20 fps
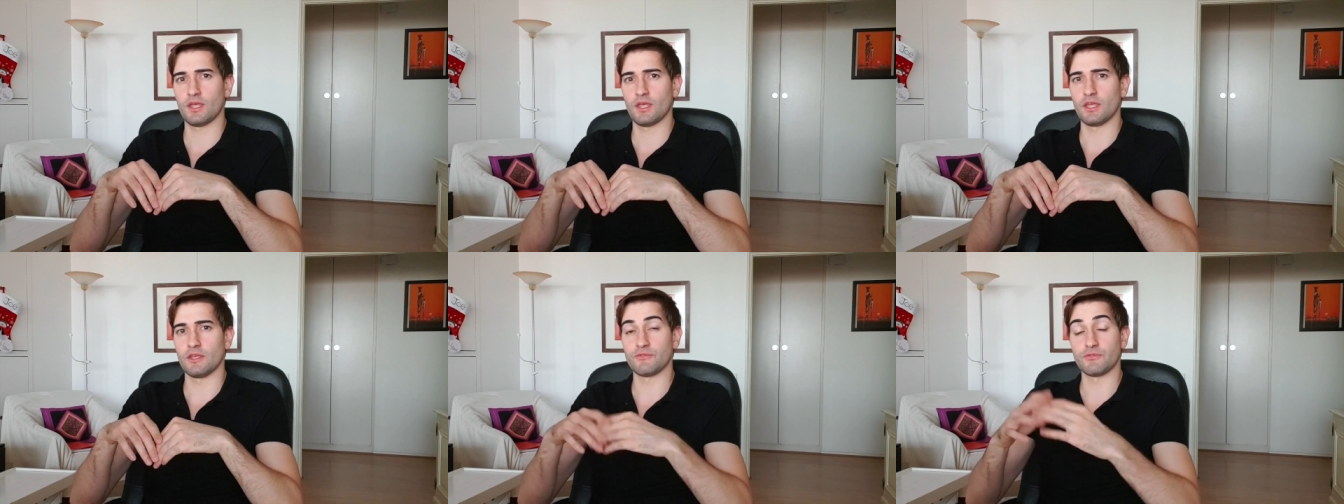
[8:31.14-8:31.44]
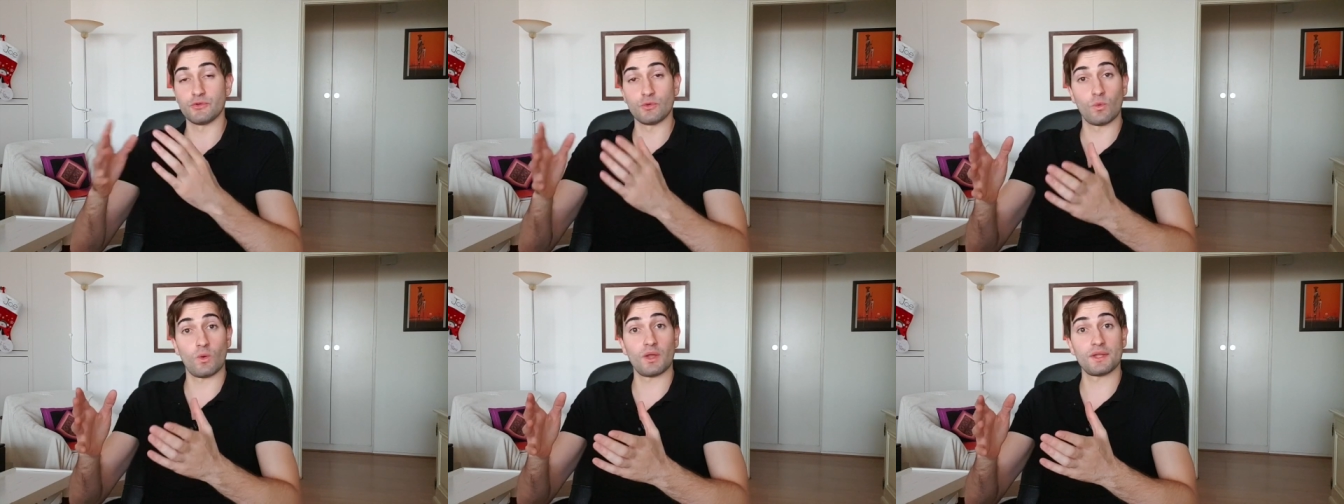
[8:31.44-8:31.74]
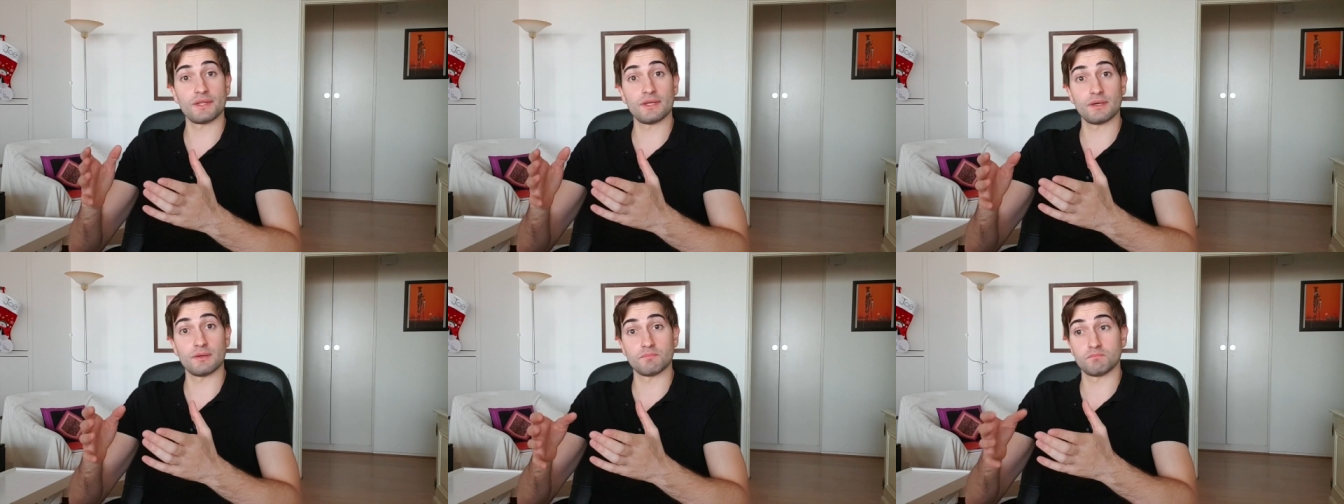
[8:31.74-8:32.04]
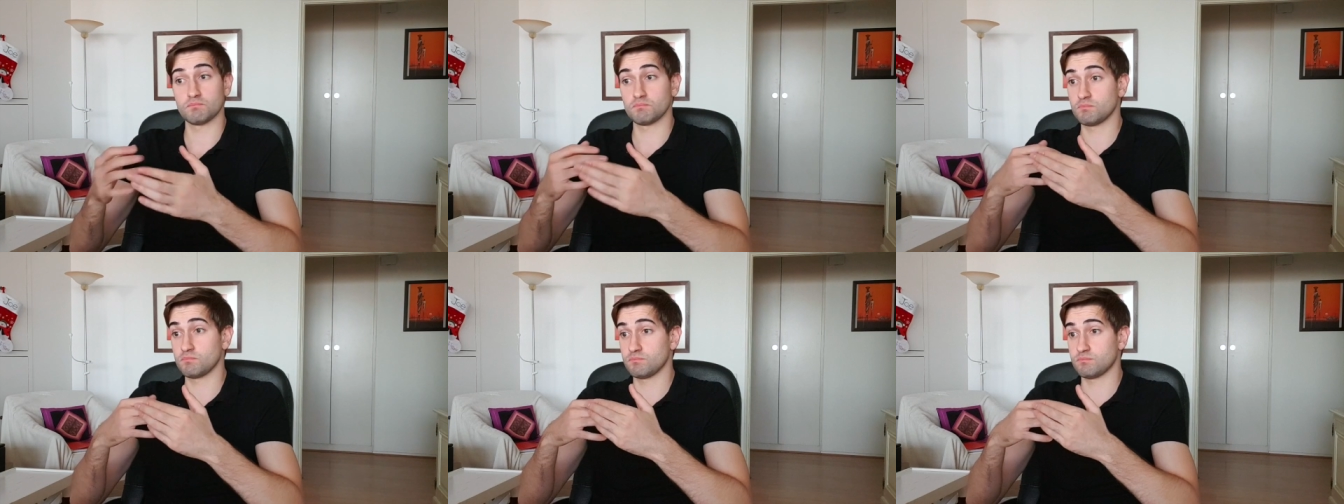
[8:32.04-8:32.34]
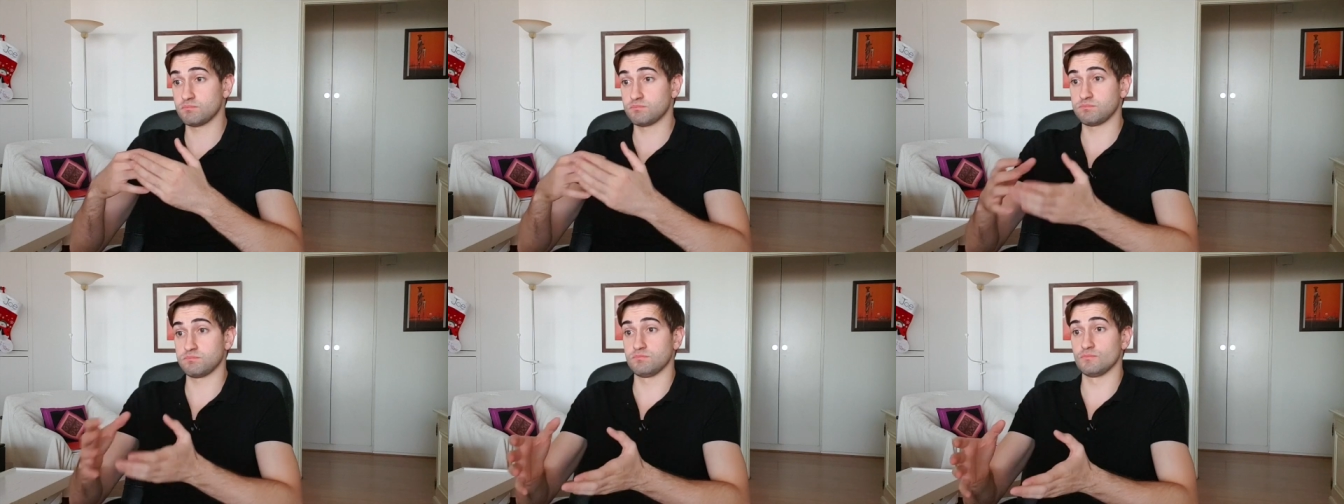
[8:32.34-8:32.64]
If you want
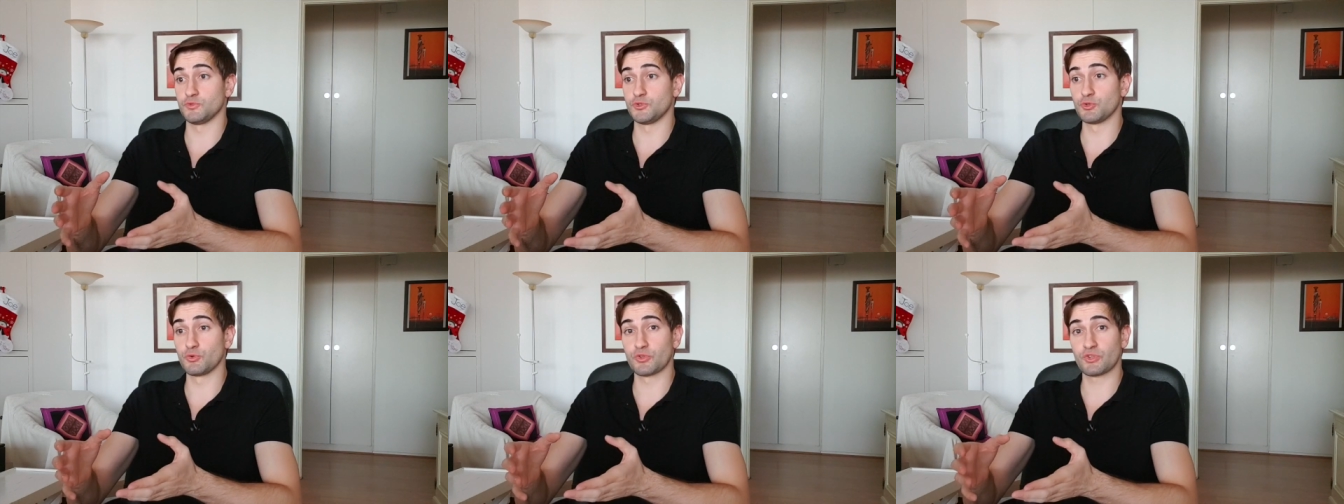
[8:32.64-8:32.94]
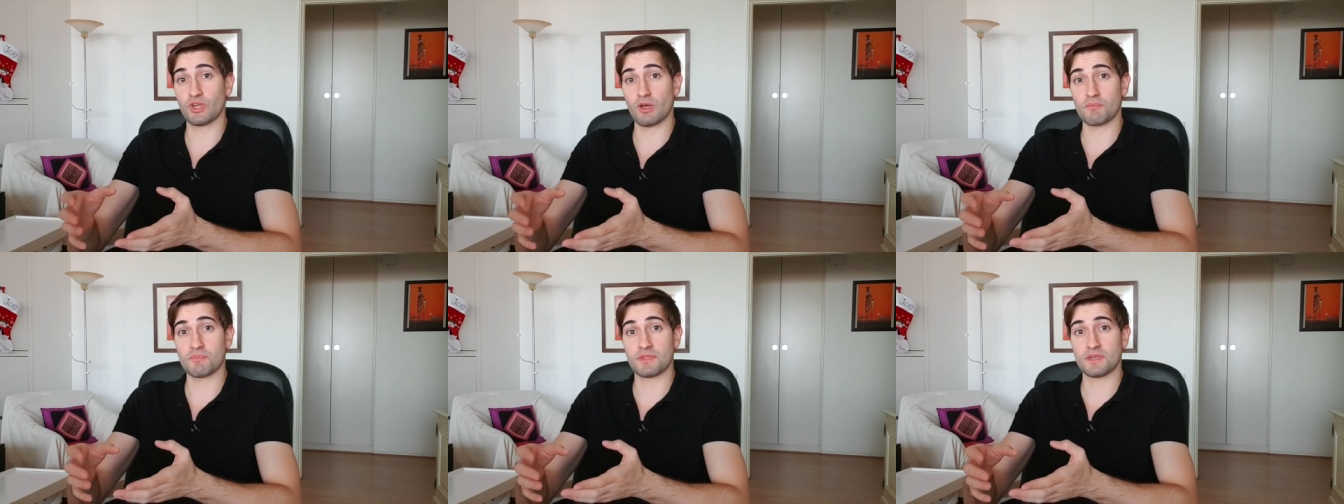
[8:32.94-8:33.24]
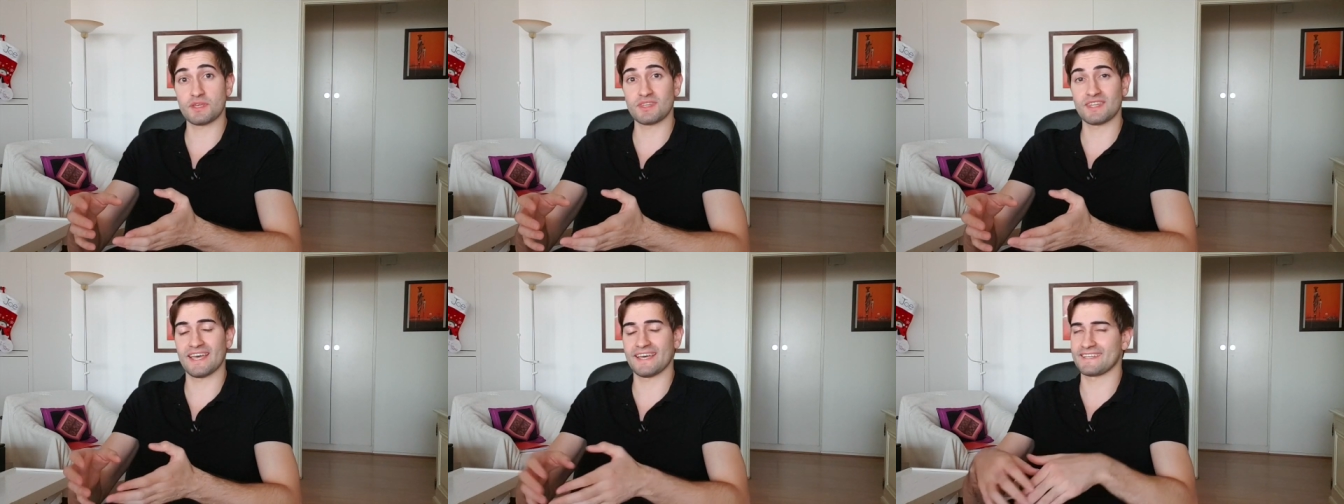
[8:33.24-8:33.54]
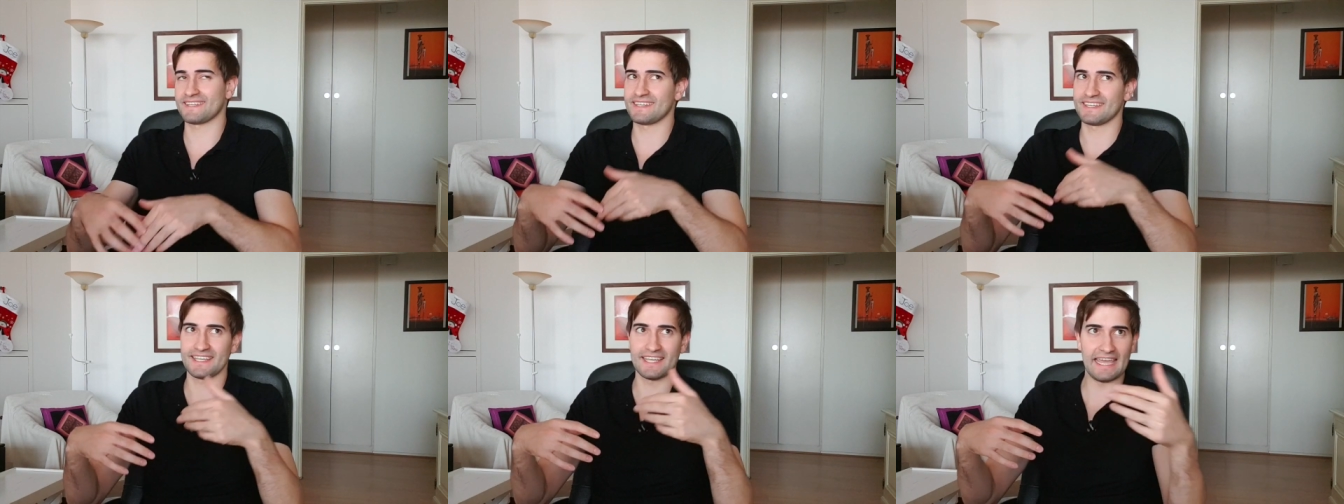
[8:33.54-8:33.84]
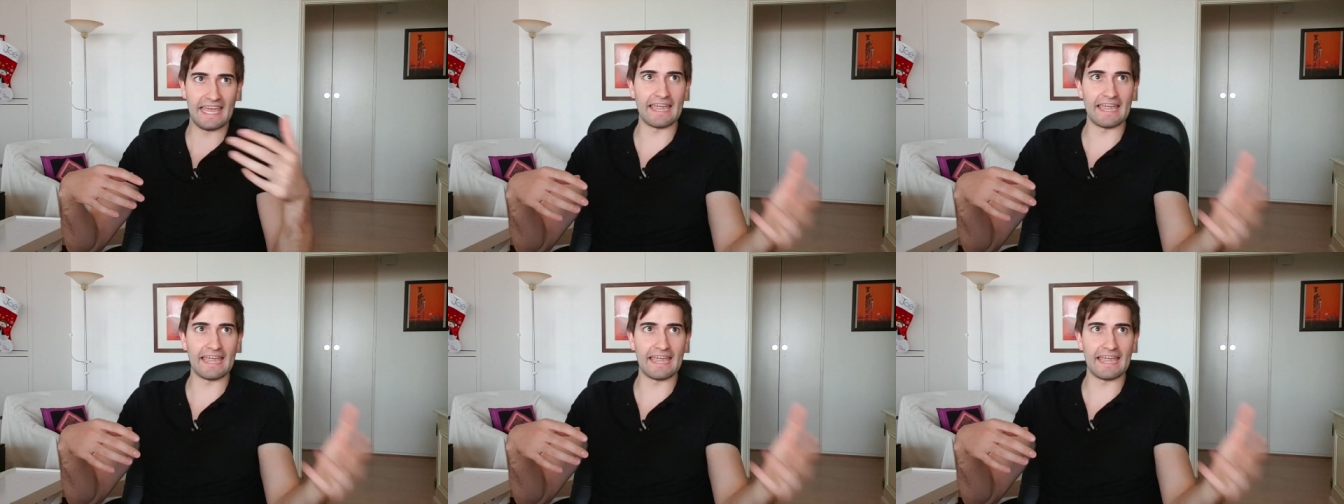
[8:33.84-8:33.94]
to do something that